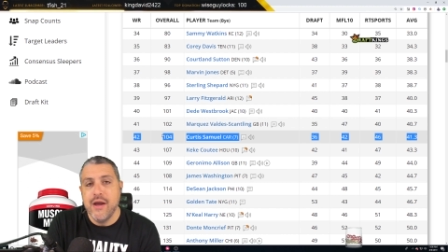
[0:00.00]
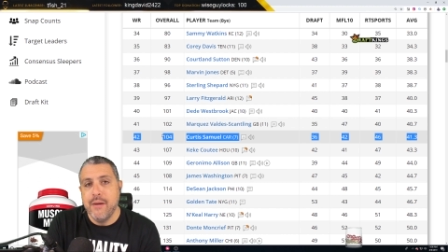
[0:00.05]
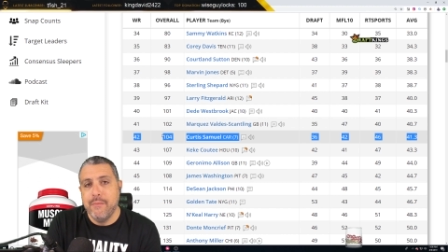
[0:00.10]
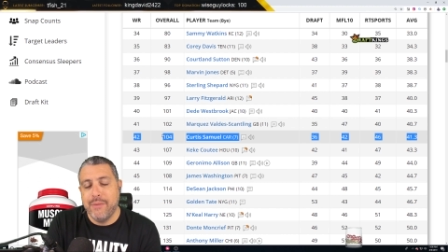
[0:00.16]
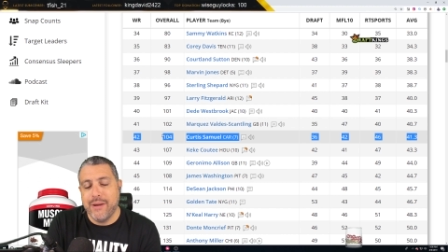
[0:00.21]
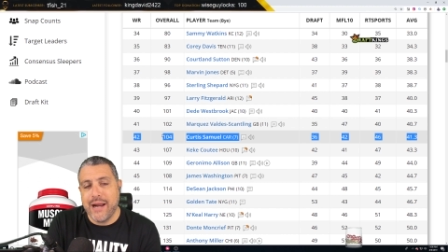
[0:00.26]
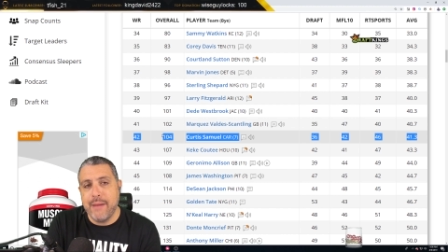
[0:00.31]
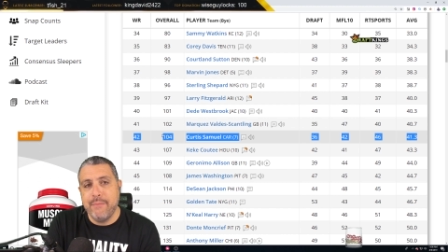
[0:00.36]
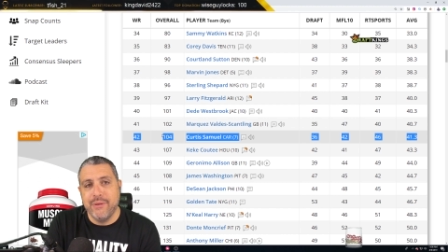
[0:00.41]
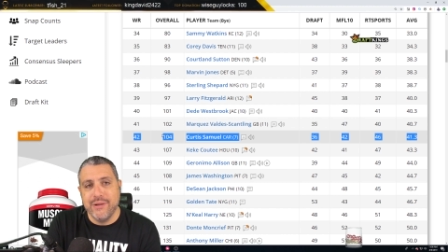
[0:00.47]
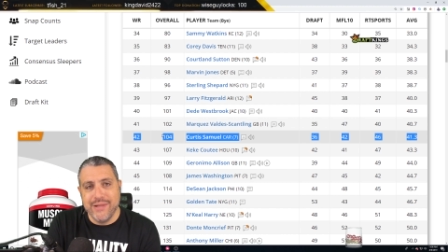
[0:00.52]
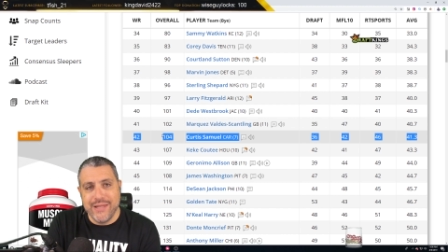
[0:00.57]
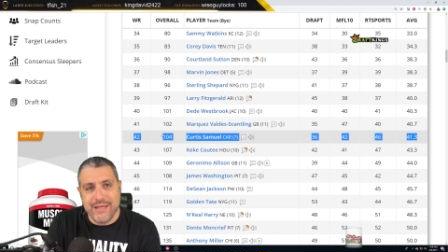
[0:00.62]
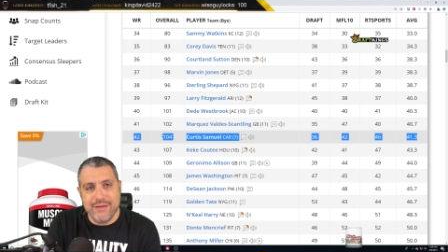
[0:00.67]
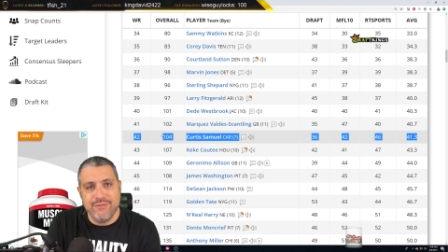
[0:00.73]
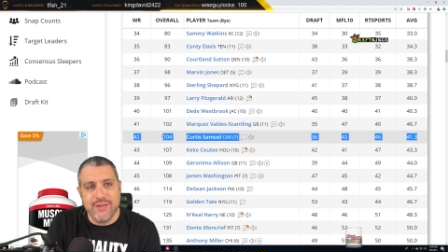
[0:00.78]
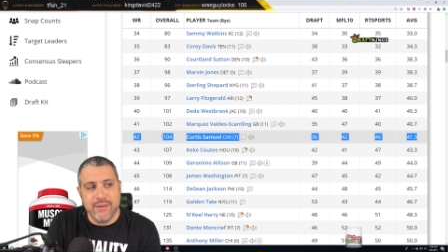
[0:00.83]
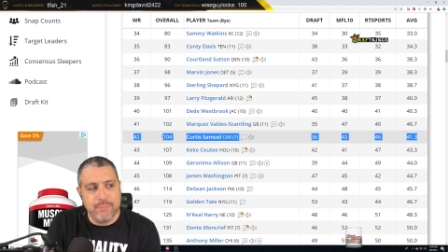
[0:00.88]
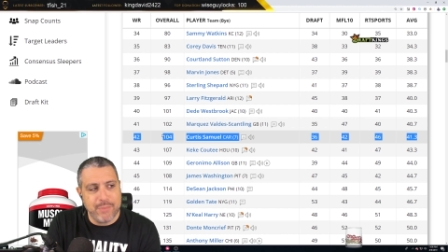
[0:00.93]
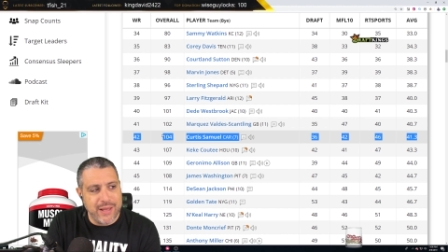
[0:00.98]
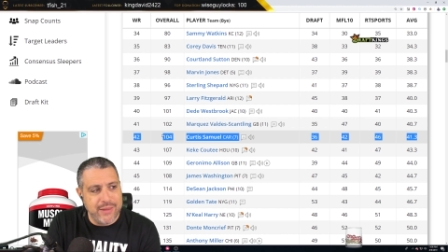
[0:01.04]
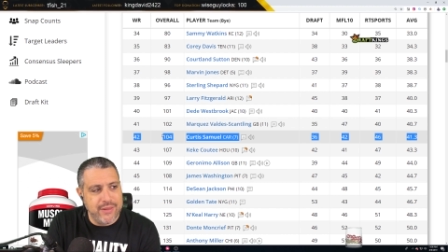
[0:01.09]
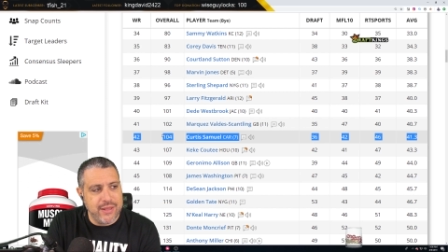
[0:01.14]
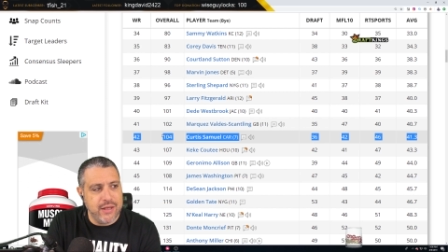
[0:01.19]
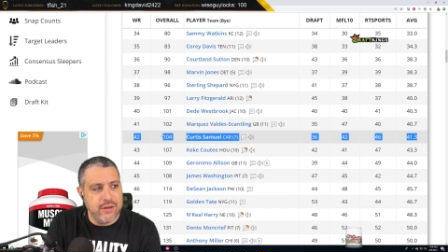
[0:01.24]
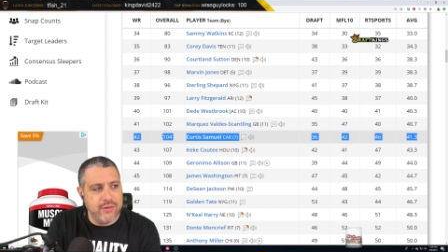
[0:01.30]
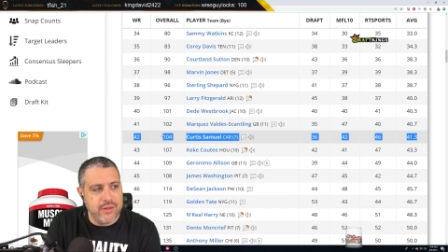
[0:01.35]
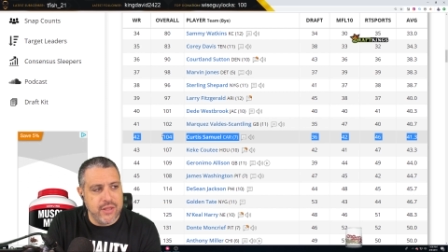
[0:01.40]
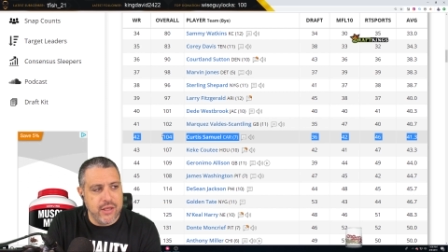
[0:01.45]
but I believe that by the
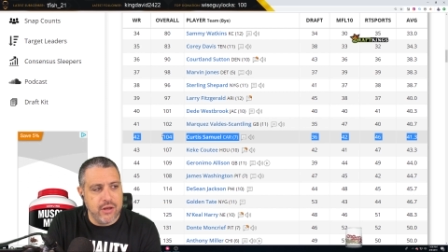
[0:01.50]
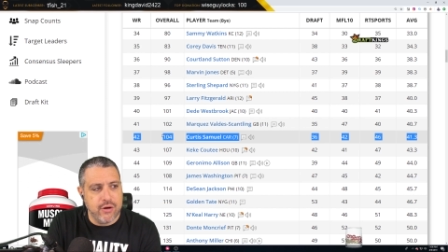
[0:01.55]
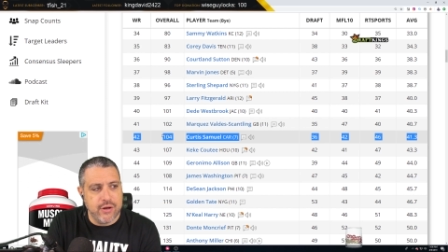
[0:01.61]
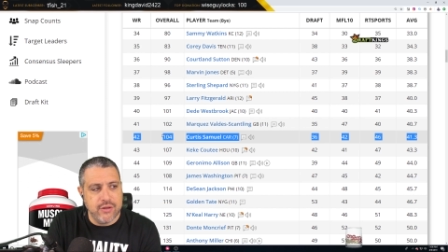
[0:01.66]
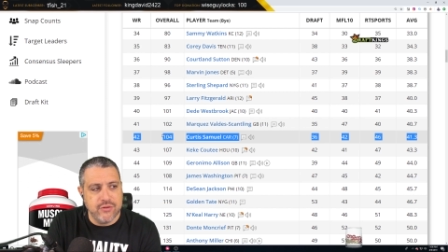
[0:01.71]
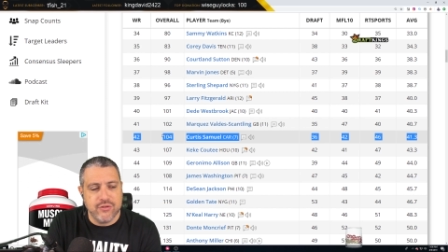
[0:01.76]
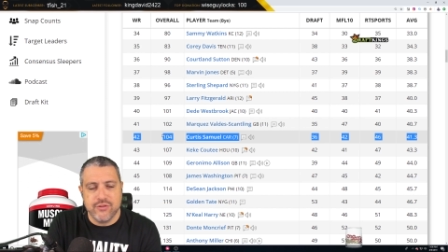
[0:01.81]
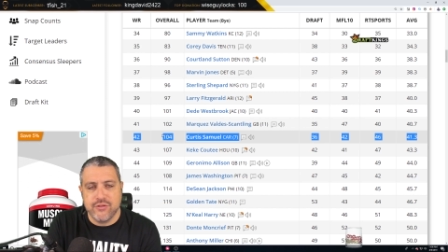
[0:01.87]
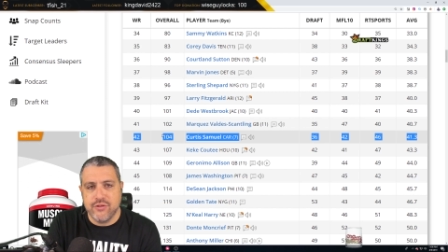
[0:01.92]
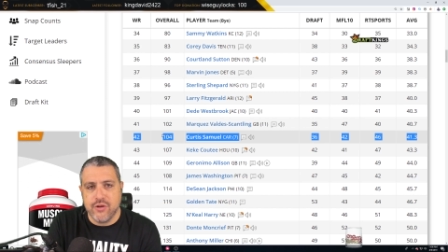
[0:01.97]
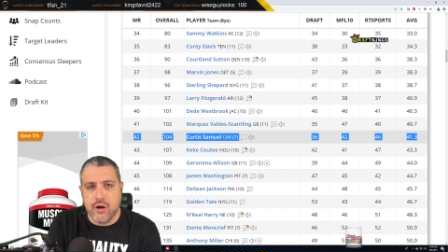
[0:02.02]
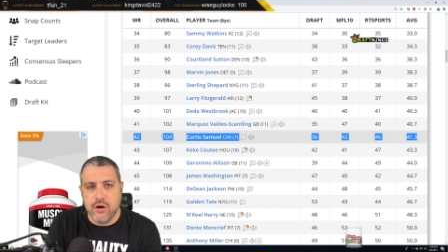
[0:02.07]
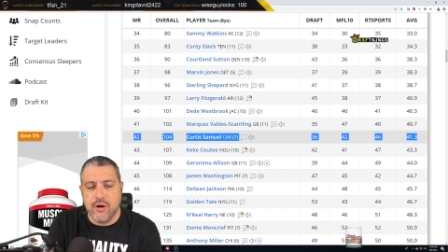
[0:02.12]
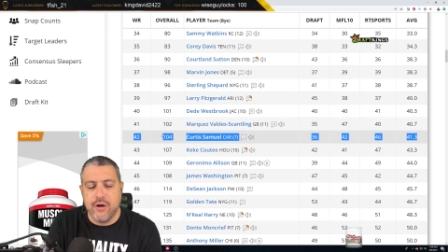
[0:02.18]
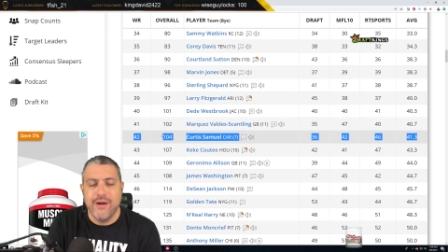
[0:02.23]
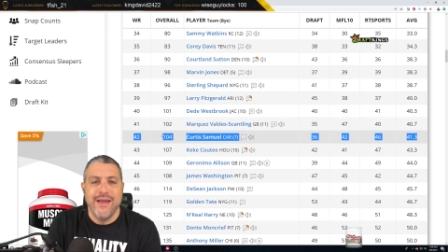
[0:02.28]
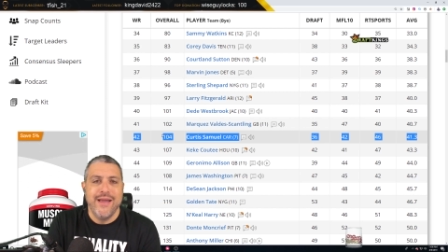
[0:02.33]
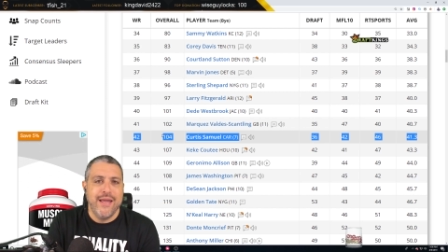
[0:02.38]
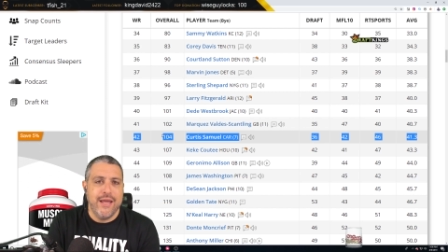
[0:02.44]
end of the year, he's a starter.